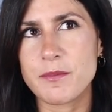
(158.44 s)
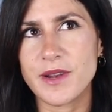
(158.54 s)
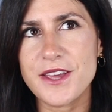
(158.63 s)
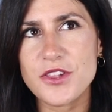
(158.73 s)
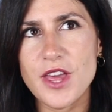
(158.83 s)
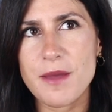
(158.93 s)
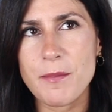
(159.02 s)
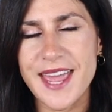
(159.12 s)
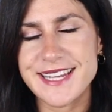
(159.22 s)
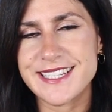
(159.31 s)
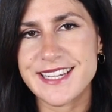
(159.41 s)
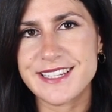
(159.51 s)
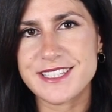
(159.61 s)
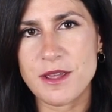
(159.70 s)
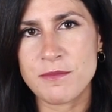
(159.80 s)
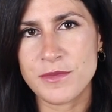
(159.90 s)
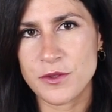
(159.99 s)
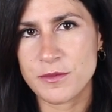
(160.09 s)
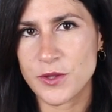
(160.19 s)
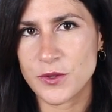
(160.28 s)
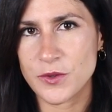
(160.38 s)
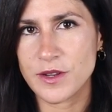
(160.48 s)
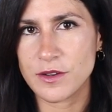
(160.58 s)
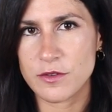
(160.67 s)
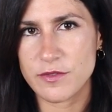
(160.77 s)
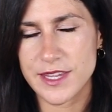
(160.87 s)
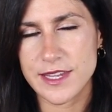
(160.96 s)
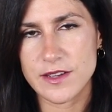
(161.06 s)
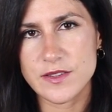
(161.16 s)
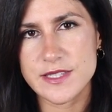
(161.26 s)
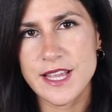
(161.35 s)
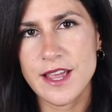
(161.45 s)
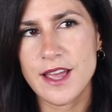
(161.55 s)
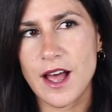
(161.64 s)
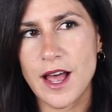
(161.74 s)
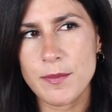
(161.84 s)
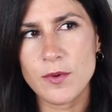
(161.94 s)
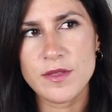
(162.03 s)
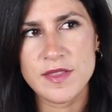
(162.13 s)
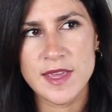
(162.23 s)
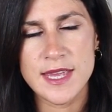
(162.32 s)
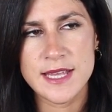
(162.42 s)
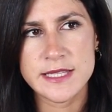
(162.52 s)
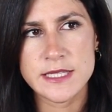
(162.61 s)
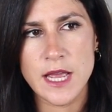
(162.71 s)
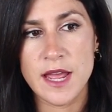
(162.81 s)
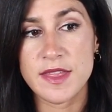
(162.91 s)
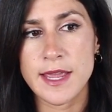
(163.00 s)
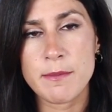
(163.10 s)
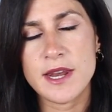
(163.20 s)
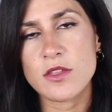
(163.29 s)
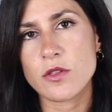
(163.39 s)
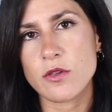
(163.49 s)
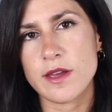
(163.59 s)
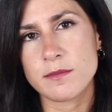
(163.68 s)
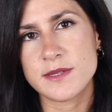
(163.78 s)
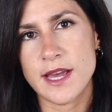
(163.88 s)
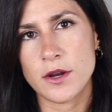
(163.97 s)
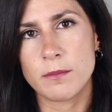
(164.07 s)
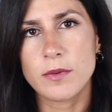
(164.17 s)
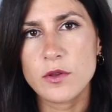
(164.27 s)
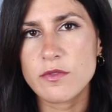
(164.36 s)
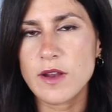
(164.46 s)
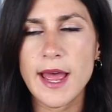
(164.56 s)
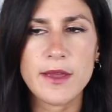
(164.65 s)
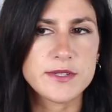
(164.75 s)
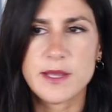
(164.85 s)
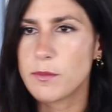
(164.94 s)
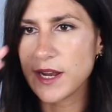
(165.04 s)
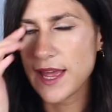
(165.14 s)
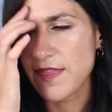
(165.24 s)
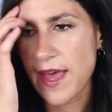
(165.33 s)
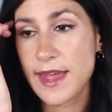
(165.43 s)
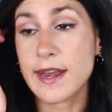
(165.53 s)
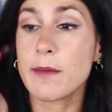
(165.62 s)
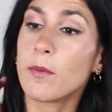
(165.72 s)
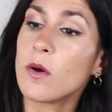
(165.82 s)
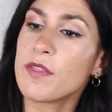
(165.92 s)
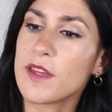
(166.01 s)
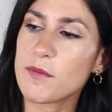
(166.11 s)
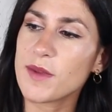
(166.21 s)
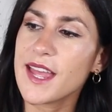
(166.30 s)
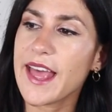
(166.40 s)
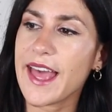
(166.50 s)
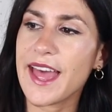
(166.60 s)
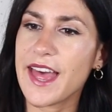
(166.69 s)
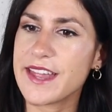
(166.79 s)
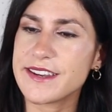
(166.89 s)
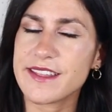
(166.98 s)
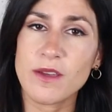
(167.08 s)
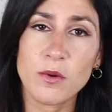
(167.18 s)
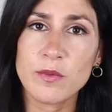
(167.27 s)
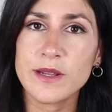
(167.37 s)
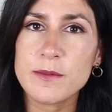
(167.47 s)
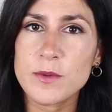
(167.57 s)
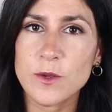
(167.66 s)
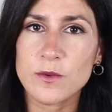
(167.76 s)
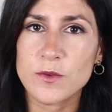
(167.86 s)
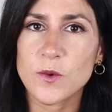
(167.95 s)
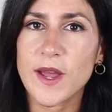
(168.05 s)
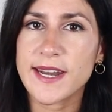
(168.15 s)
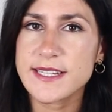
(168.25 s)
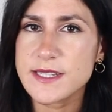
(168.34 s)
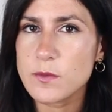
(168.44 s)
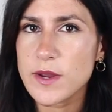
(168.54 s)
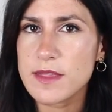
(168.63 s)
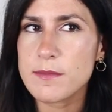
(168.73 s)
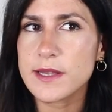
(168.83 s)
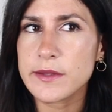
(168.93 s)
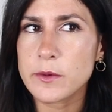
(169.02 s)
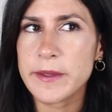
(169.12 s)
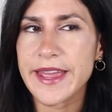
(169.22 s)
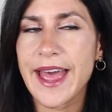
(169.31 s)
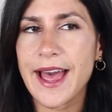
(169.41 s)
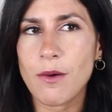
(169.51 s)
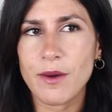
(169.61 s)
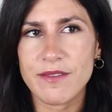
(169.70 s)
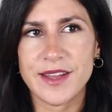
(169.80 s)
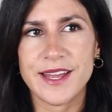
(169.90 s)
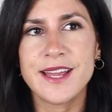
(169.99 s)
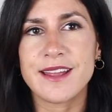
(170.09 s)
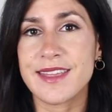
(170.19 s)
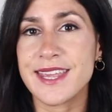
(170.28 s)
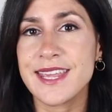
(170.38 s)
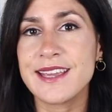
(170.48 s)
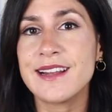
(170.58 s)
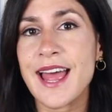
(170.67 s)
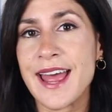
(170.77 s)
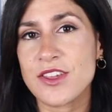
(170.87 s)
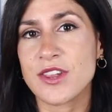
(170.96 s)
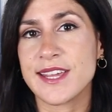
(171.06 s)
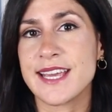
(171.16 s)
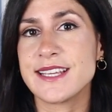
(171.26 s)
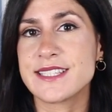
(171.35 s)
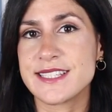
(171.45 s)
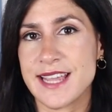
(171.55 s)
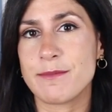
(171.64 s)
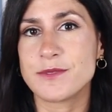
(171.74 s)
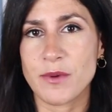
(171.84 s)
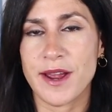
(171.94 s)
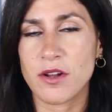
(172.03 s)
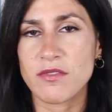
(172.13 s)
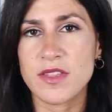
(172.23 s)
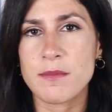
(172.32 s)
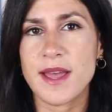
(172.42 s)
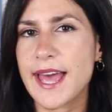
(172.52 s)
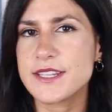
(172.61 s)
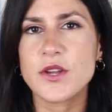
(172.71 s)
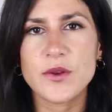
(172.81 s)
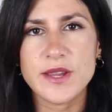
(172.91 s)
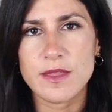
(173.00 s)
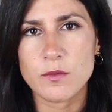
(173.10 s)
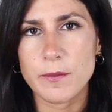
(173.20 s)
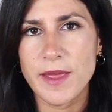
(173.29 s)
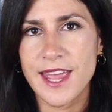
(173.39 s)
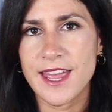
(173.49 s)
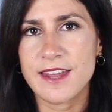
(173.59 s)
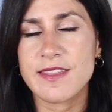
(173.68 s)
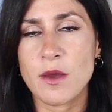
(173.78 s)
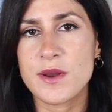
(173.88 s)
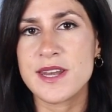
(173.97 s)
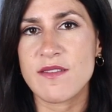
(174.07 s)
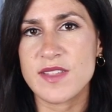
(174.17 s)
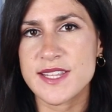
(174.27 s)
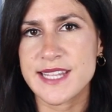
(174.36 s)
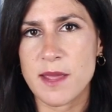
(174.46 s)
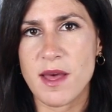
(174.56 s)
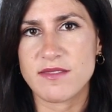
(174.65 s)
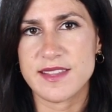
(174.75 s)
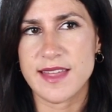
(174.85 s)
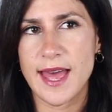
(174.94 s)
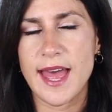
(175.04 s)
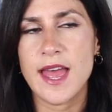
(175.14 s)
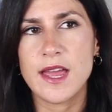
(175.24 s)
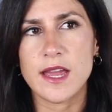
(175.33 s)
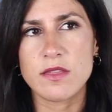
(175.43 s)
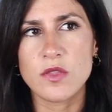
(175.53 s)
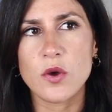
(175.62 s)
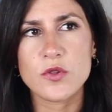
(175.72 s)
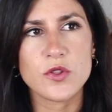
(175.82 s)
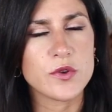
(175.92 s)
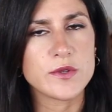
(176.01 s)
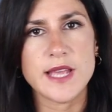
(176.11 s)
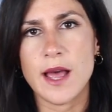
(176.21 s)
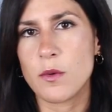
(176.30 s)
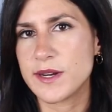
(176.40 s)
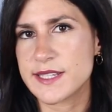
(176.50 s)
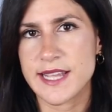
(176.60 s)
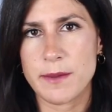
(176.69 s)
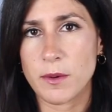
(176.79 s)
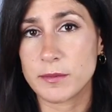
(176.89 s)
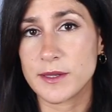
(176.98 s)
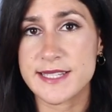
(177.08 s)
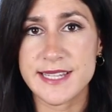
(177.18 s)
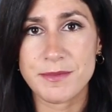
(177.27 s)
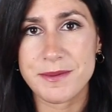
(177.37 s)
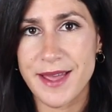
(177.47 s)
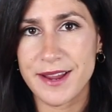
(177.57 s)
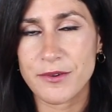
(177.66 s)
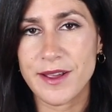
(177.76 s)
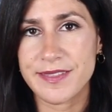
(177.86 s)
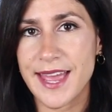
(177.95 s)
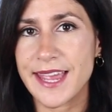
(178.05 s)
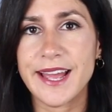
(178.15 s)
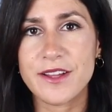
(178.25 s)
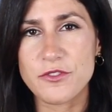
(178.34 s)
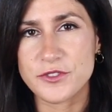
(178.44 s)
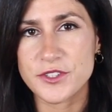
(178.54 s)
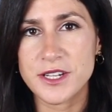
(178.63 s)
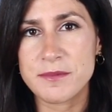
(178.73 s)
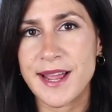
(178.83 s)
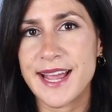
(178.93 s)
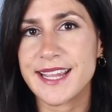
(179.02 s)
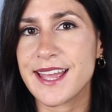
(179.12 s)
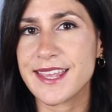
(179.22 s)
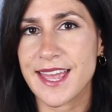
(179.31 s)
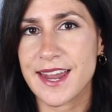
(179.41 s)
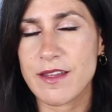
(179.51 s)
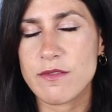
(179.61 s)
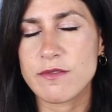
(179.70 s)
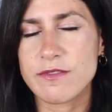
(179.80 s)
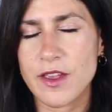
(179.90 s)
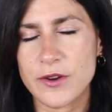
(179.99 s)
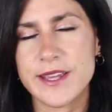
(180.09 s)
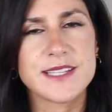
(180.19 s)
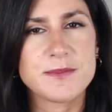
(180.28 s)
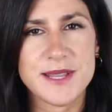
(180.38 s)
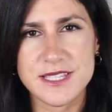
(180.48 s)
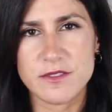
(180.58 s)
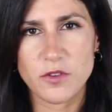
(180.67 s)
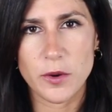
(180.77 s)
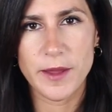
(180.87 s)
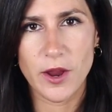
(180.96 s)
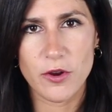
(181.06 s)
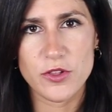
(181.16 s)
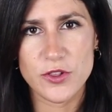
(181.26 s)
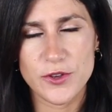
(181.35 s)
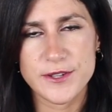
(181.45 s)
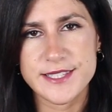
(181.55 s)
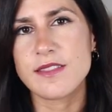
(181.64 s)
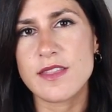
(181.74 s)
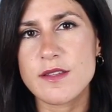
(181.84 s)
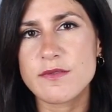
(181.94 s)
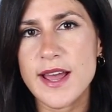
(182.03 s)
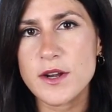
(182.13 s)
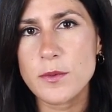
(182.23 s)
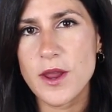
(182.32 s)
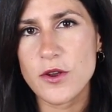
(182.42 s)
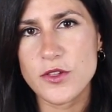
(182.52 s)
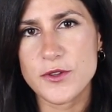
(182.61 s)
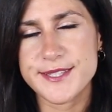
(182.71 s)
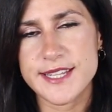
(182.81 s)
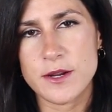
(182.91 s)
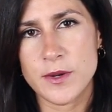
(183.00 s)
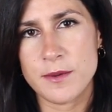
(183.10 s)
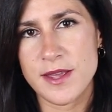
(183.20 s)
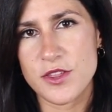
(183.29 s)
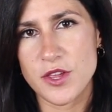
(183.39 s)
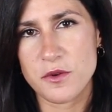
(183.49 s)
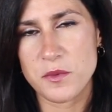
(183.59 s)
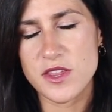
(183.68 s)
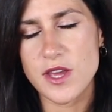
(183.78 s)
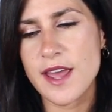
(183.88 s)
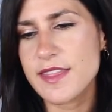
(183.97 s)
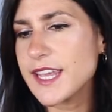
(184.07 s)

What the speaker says: blush patent Miu Miu loafer heels. I bought these, I think I managed to track them down on Bluefly or somewhere like that, and I bought them, and they were really beautiful, and I did wear them a little bit. However, the heel actually snapped right off them. I had to go and get them repaired. They were never the same after that, and those shoes, I want to say, probably set me back around the $800 mark. Again, very expensive for a pair of shoes. Then the final pair of shoes that I want to mention, which I